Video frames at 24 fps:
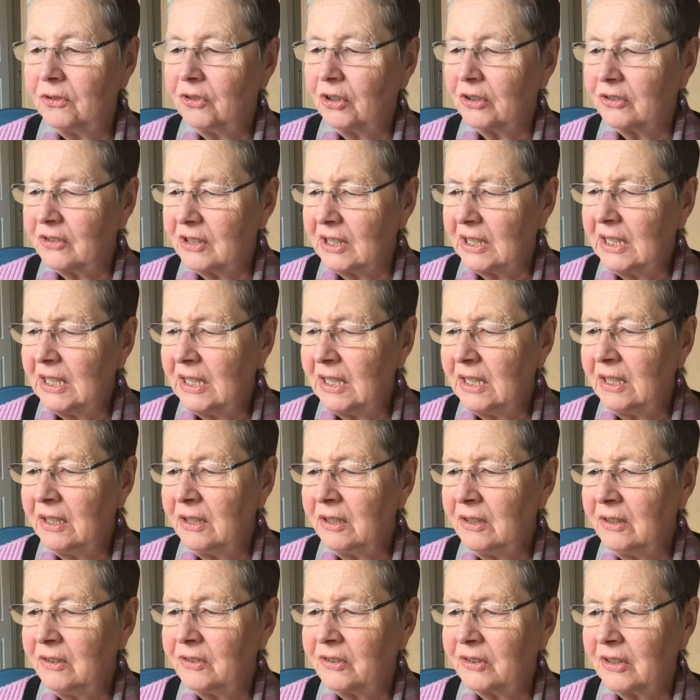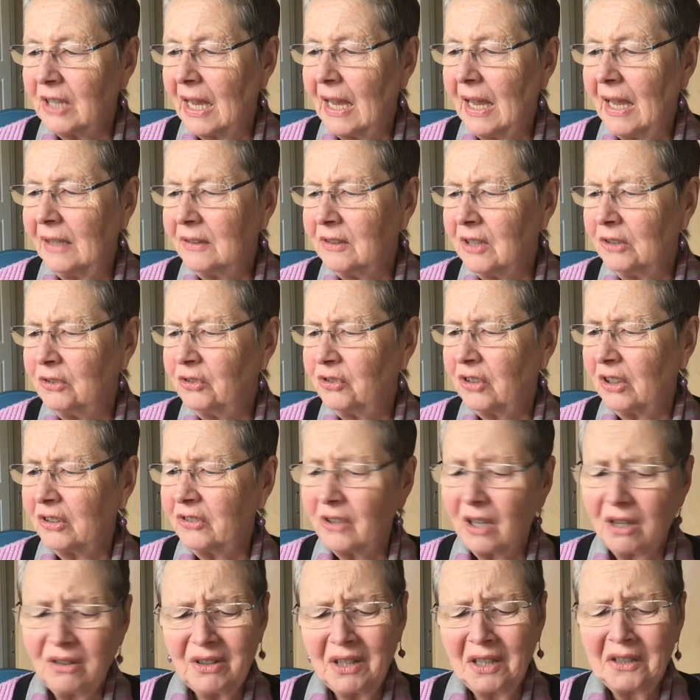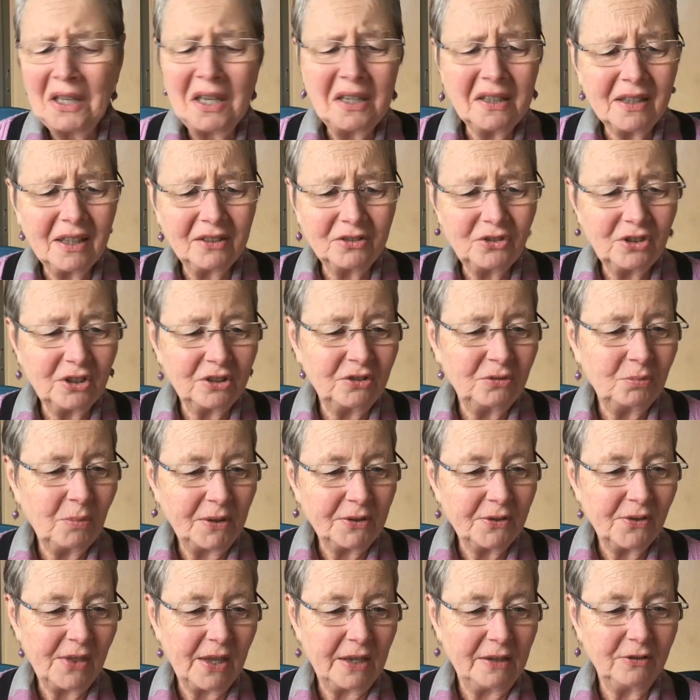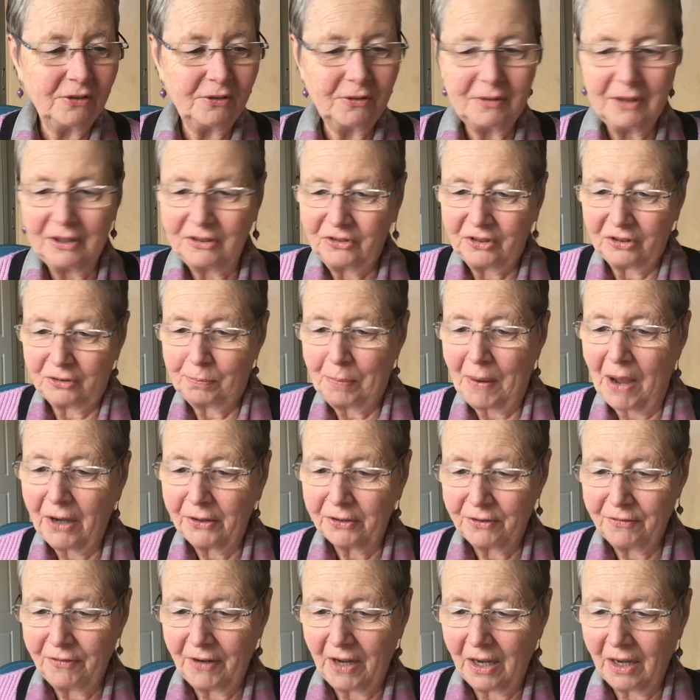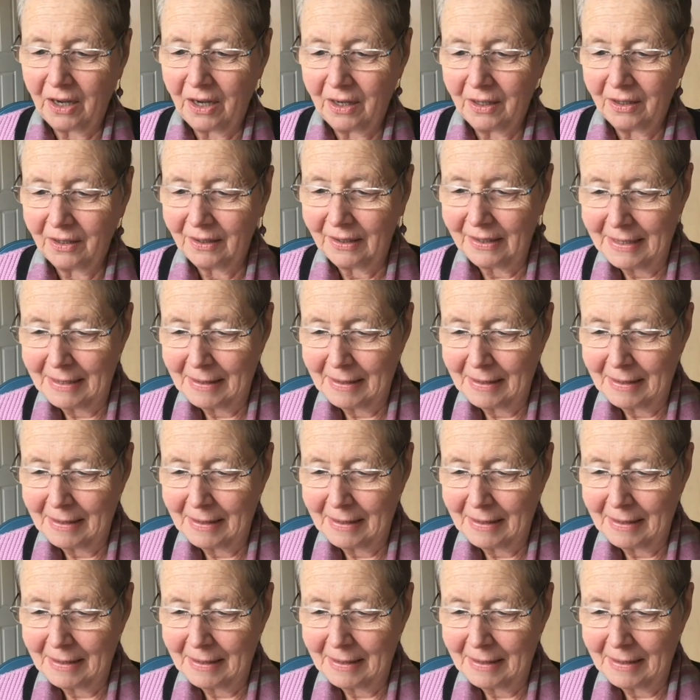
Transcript: just ease. And it's just, oh yeah, that's just one of those. It's just part of our